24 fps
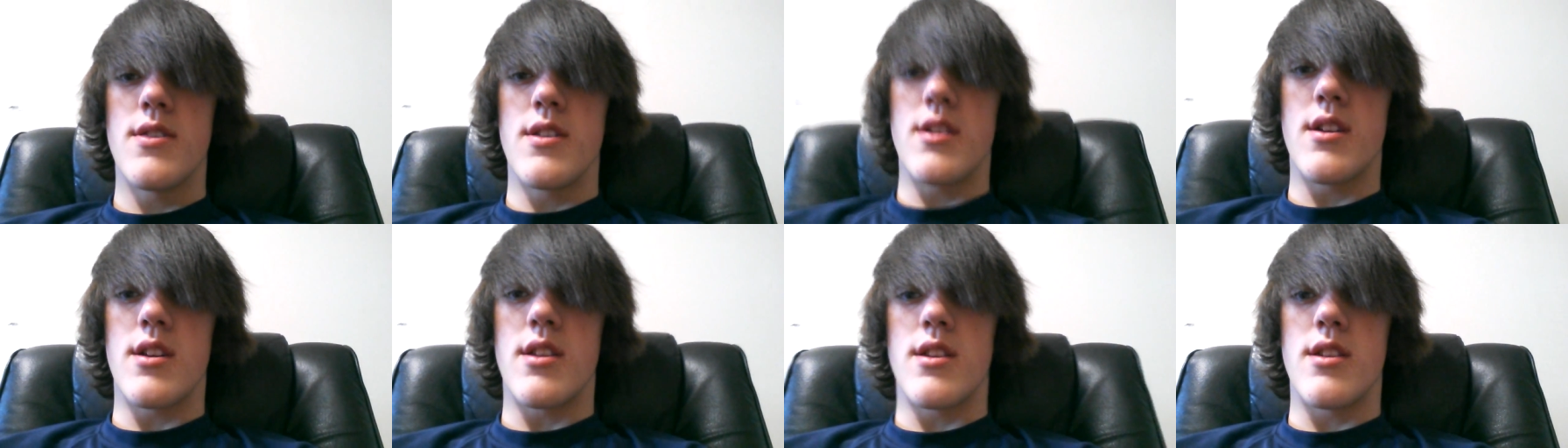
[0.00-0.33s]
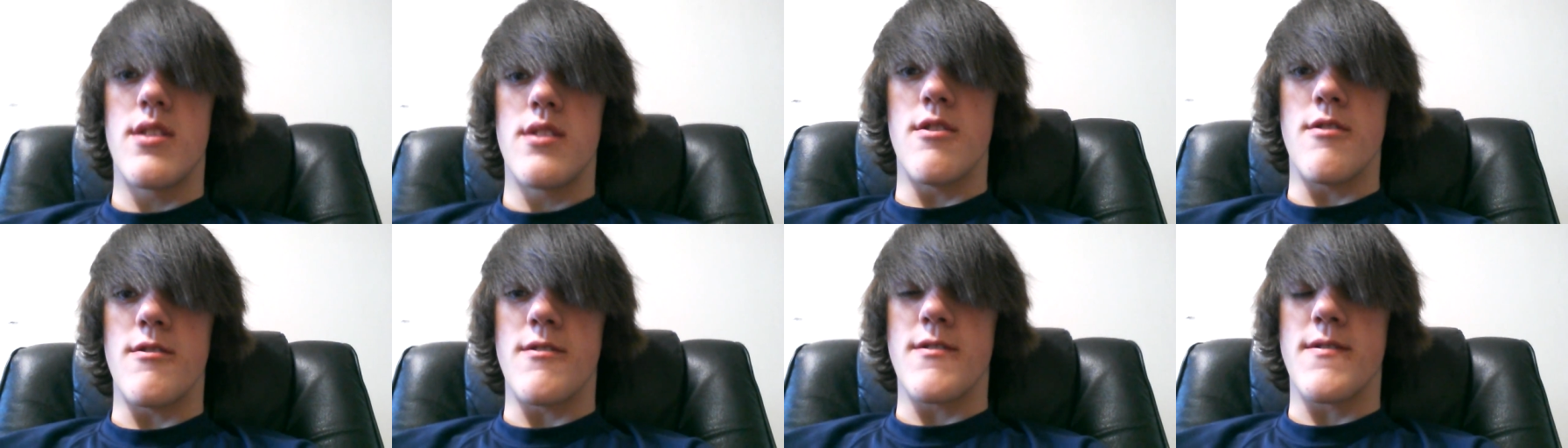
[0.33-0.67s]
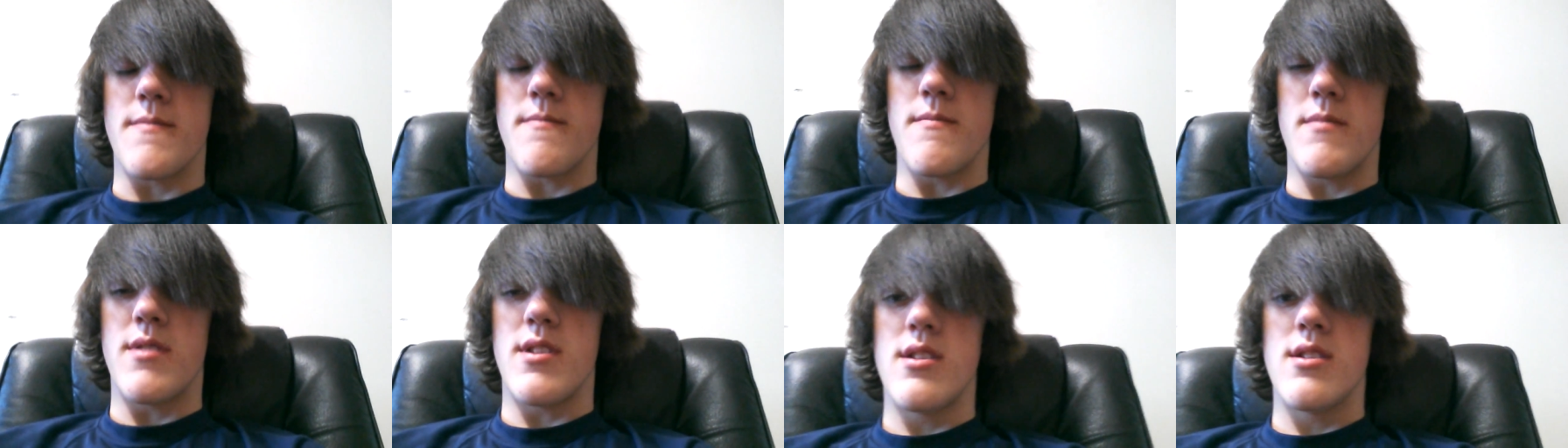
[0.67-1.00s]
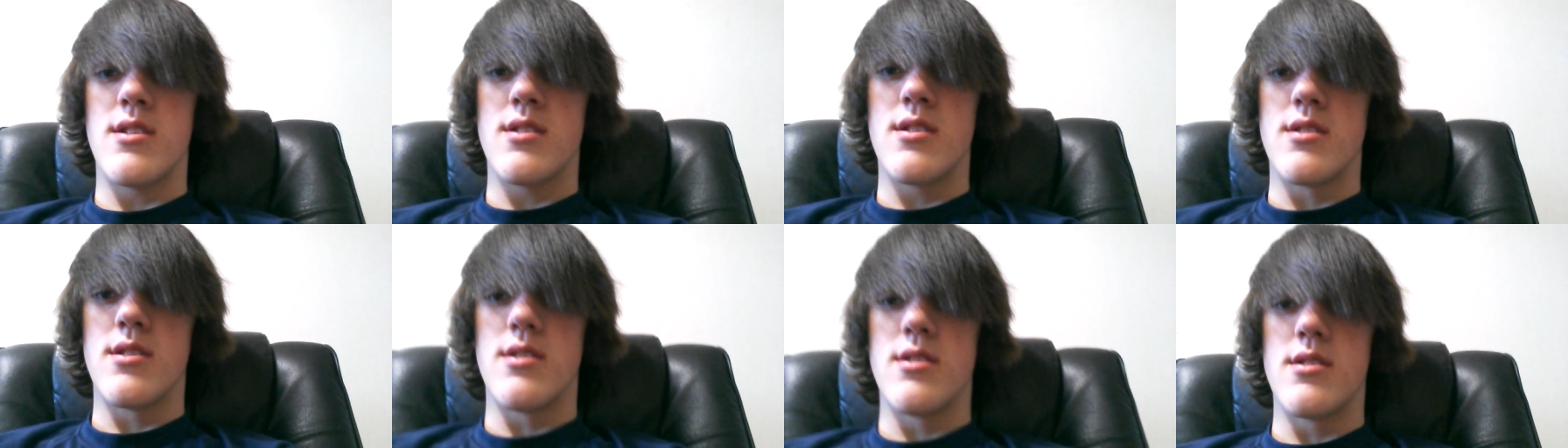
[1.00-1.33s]
Then there's
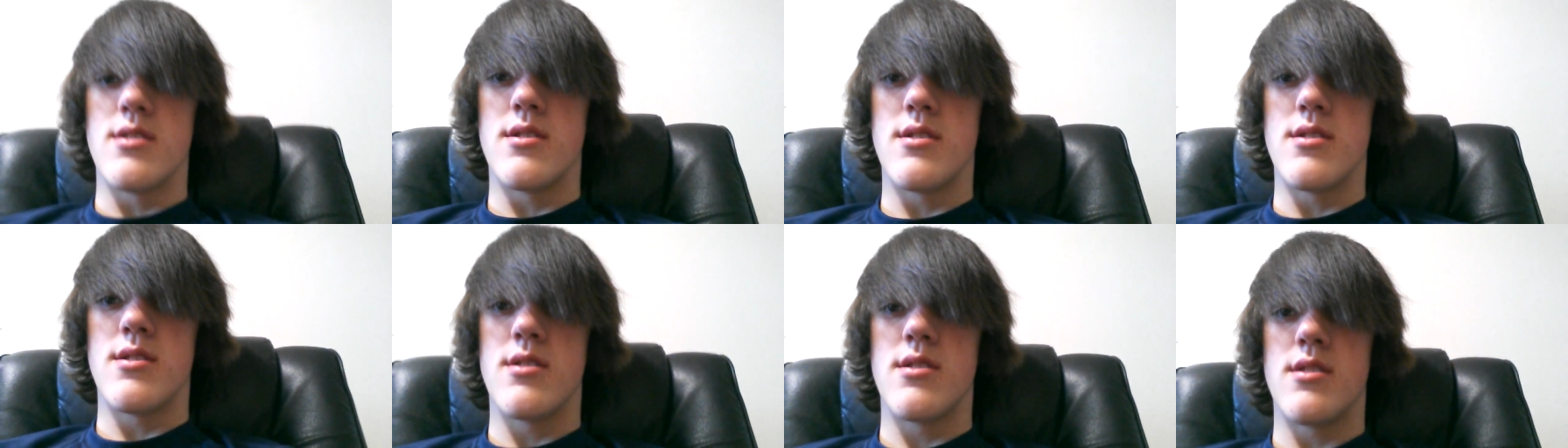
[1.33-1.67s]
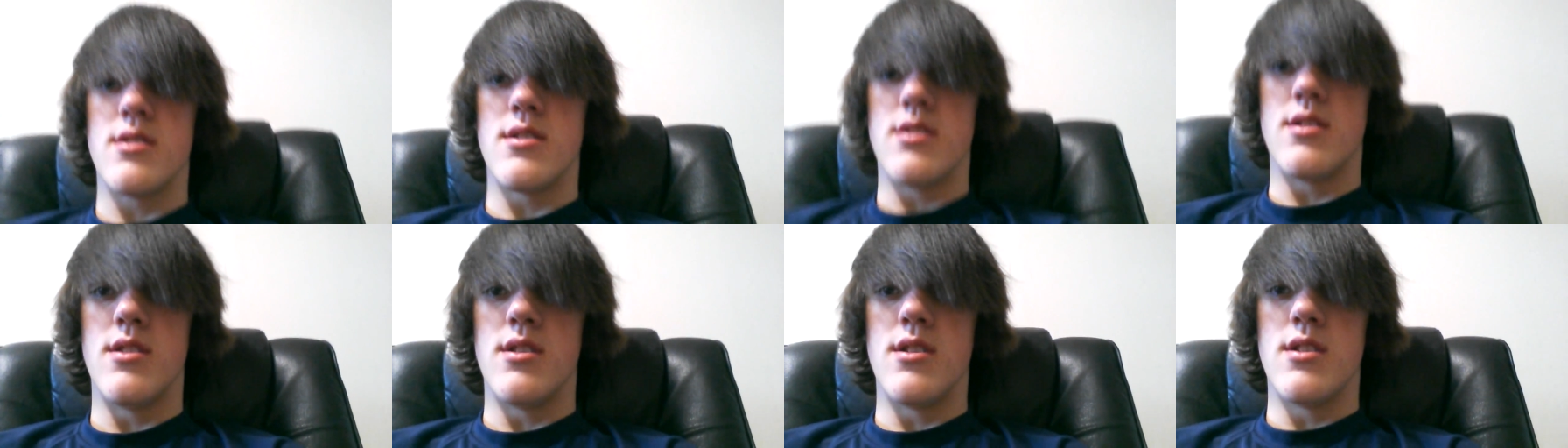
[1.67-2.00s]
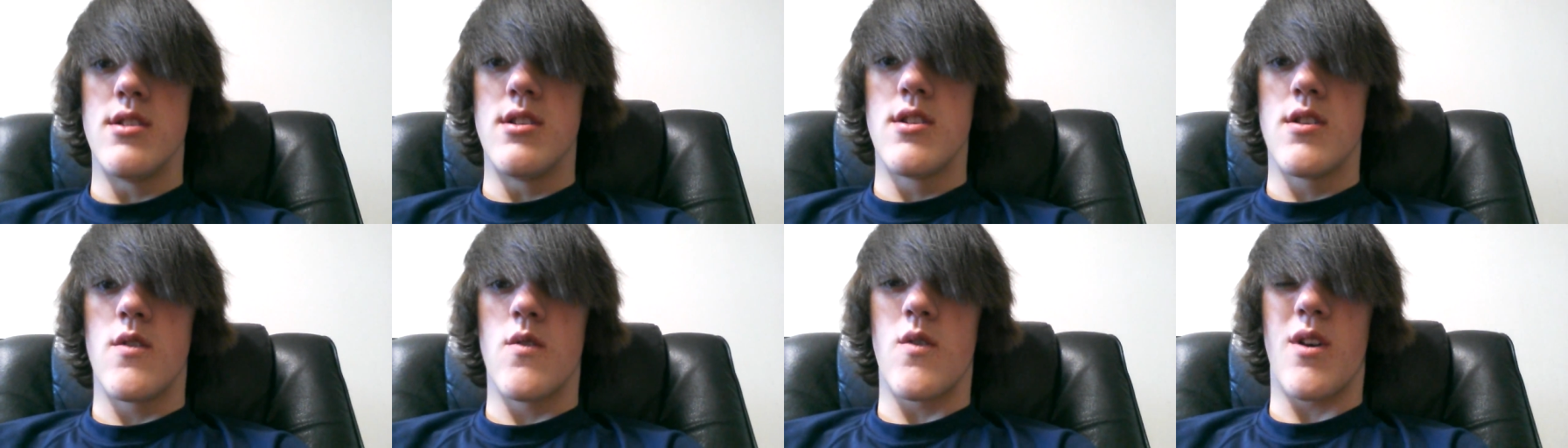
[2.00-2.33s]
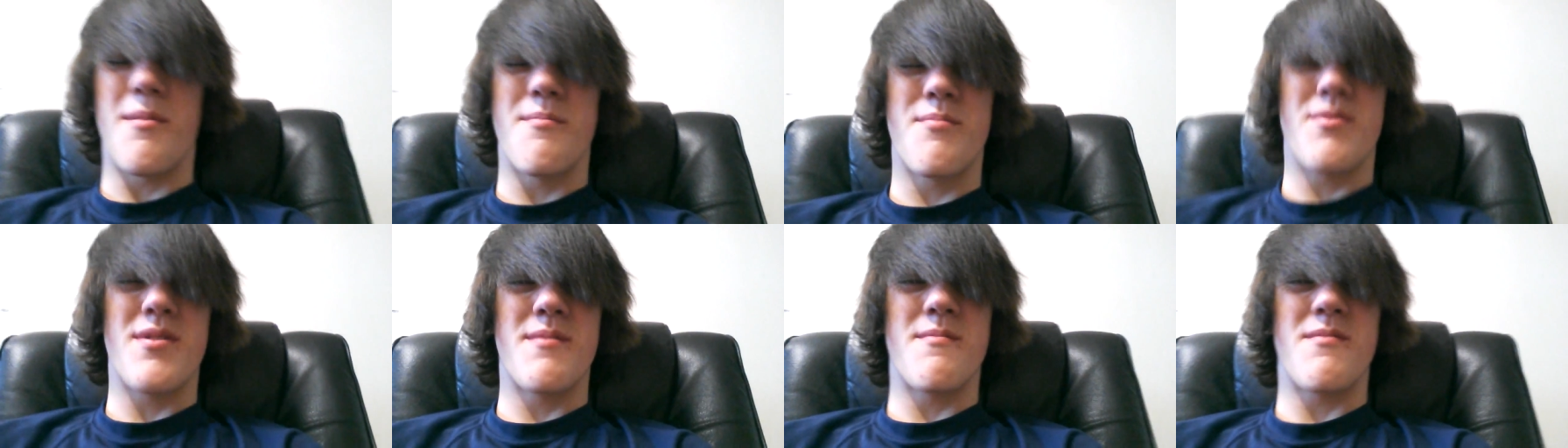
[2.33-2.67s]
me.
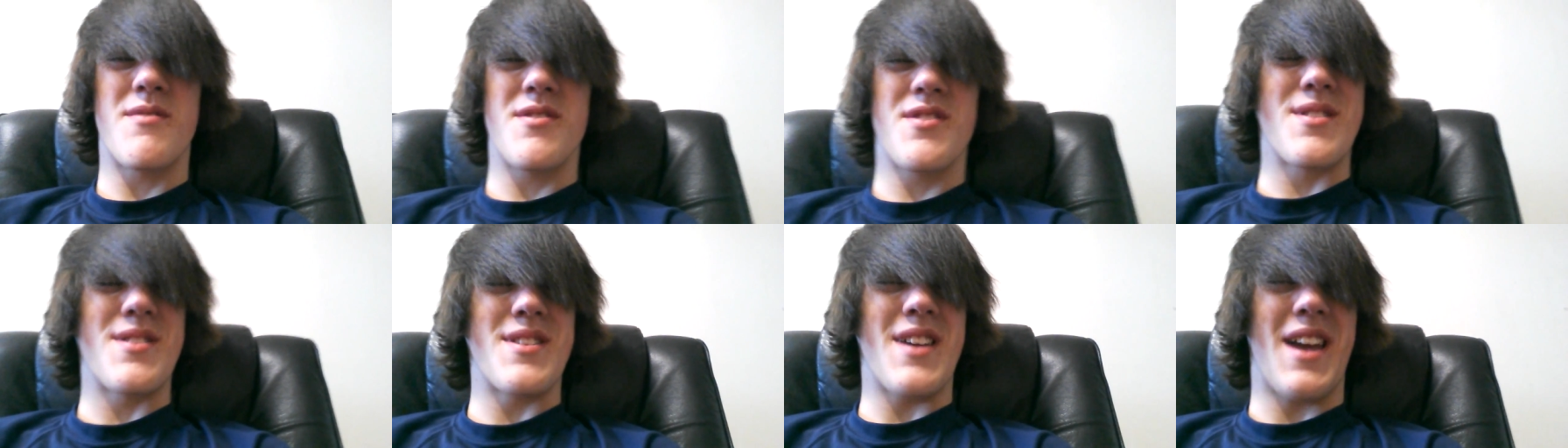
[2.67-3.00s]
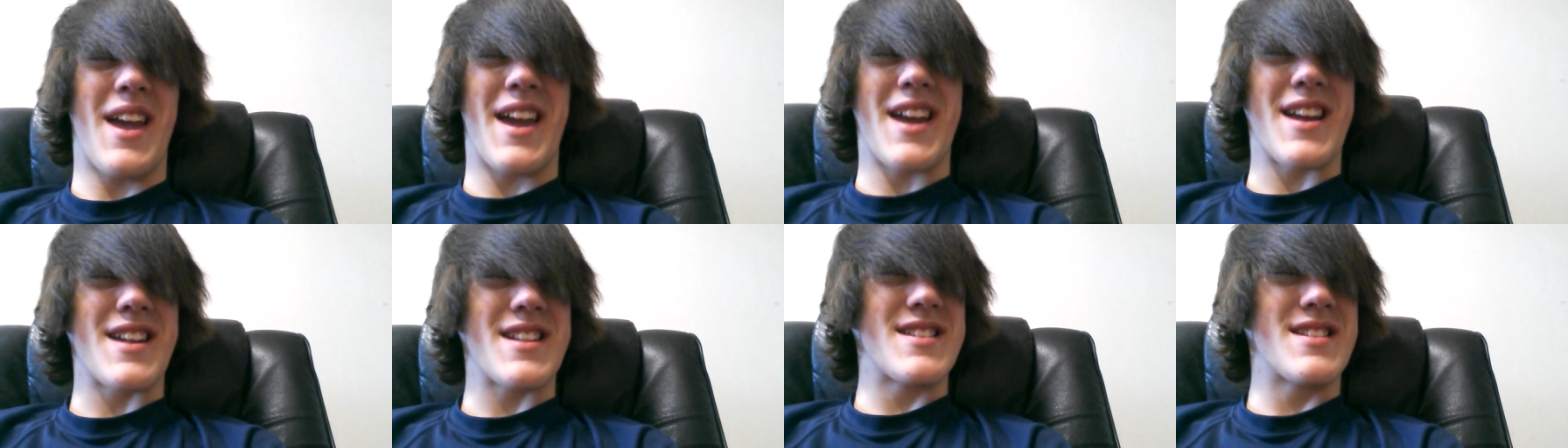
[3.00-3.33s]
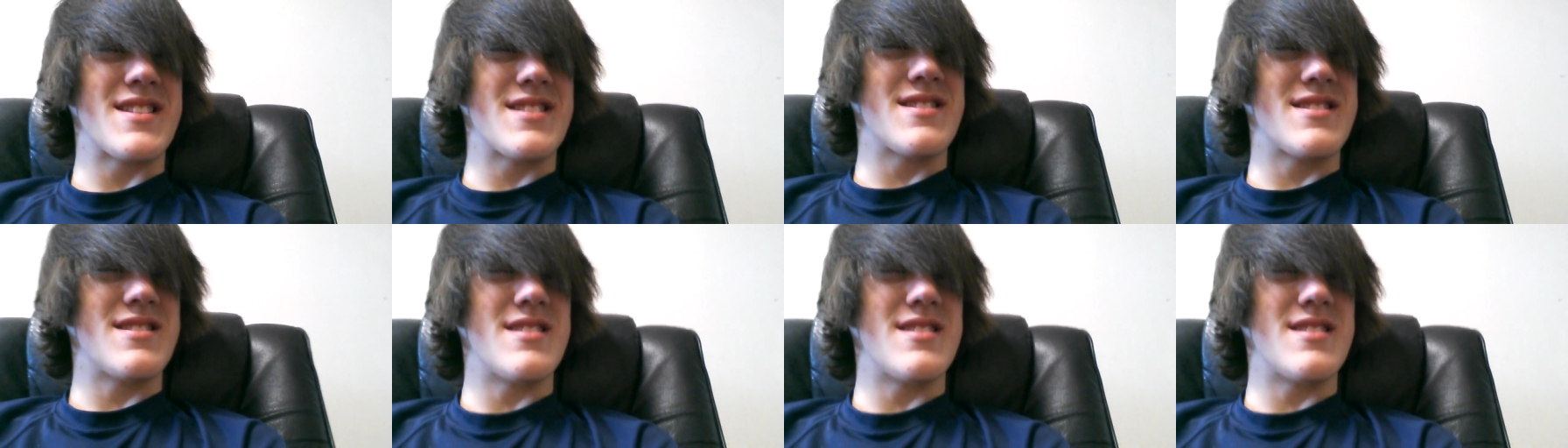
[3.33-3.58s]
I'm pretty much the act,